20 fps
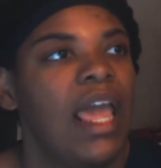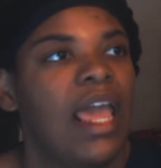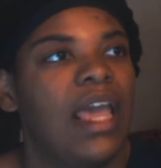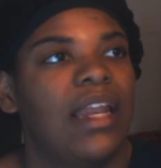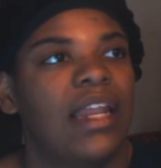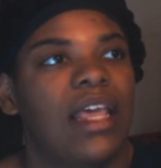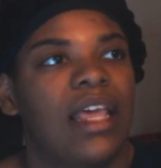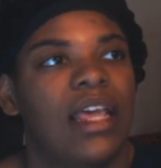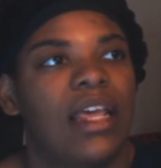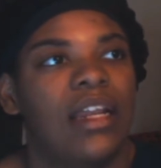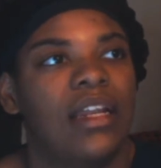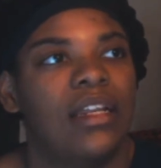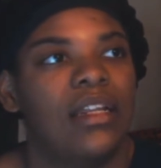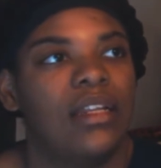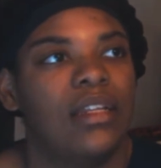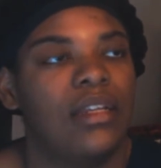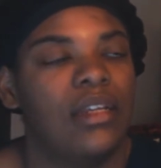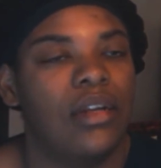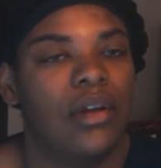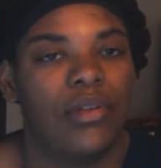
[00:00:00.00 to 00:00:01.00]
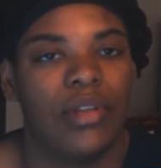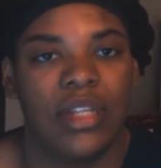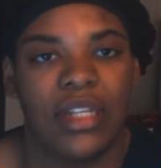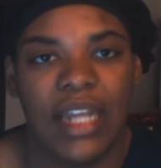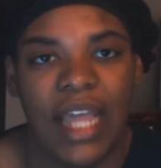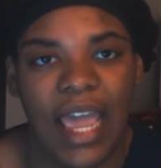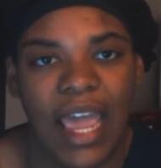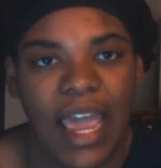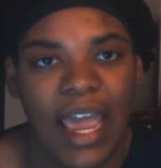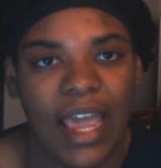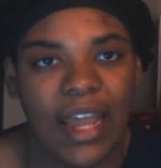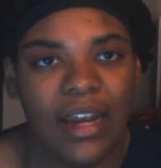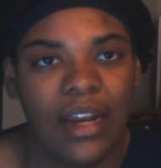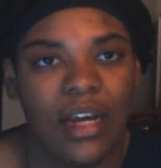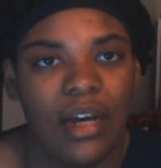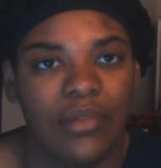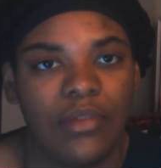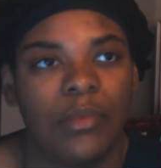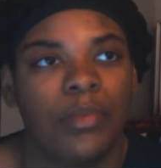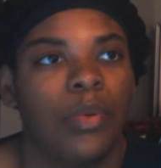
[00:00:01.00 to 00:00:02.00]
And then, you know, the
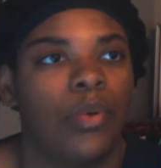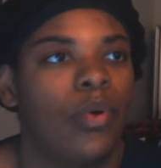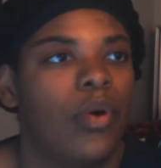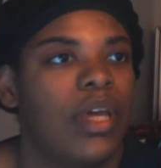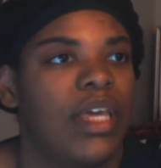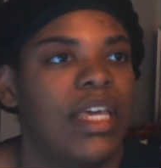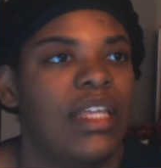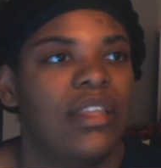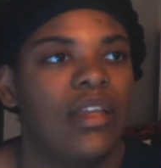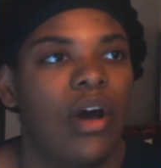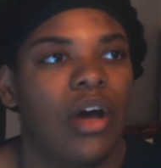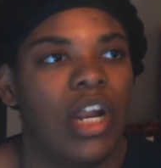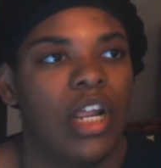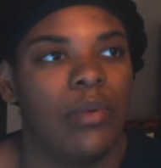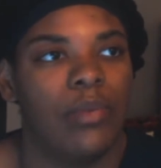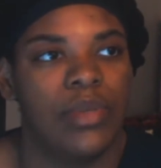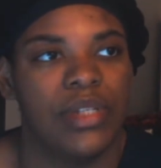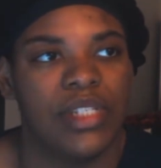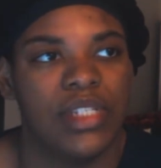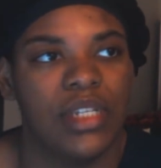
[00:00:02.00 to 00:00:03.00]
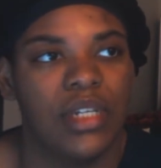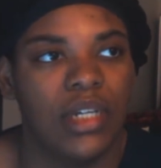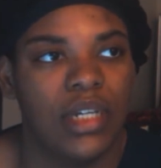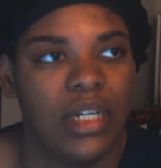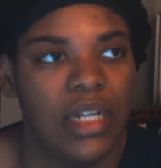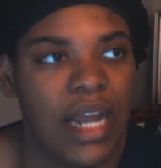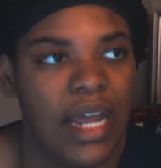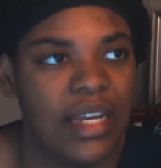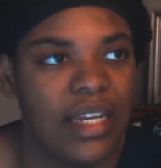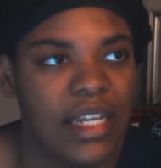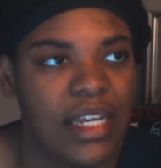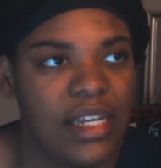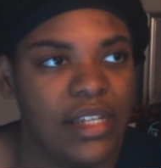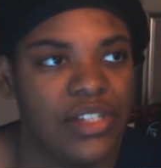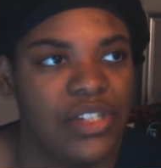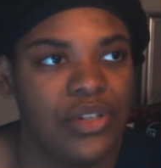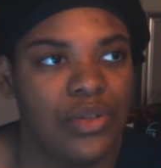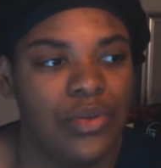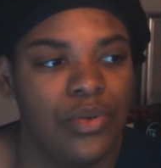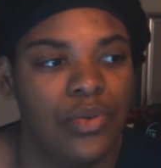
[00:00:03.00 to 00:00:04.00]
dad of the boy, he thought it was a good
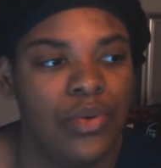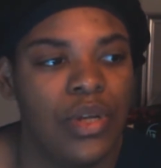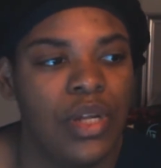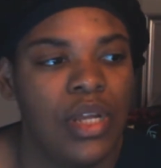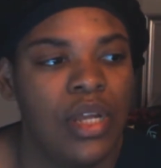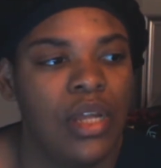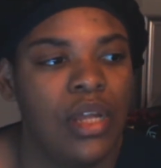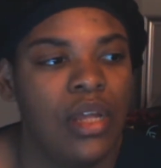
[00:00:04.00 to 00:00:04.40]
idea to